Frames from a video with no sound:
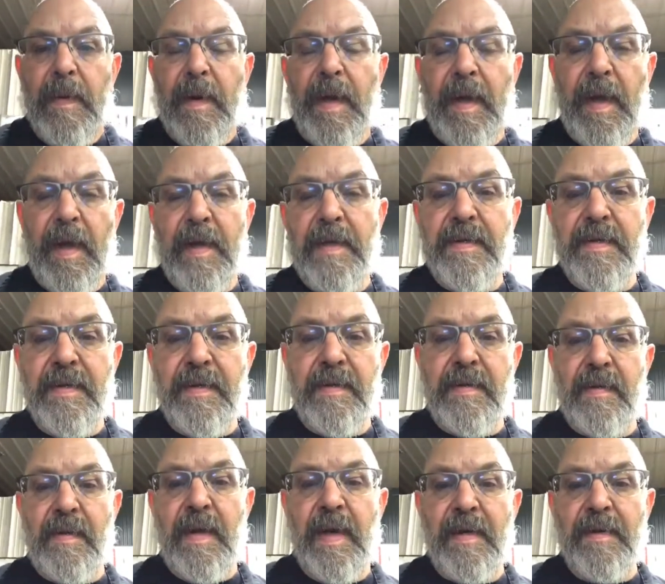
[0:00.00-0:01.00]
guess
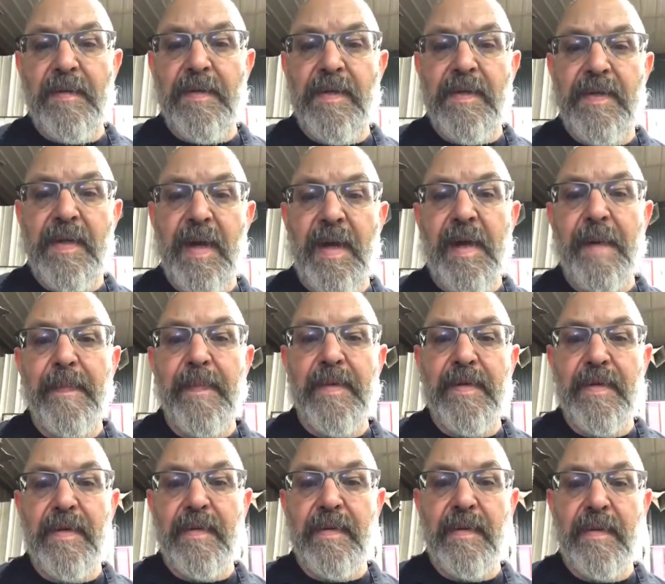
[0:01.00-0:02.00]
now is
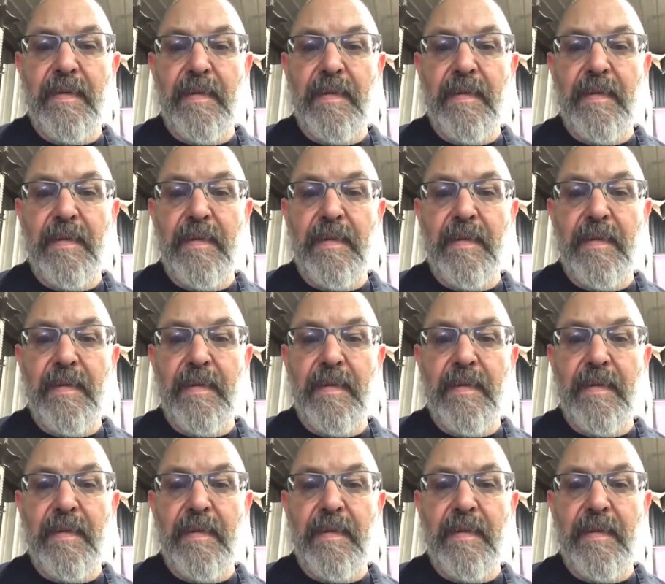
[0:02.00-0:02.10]
as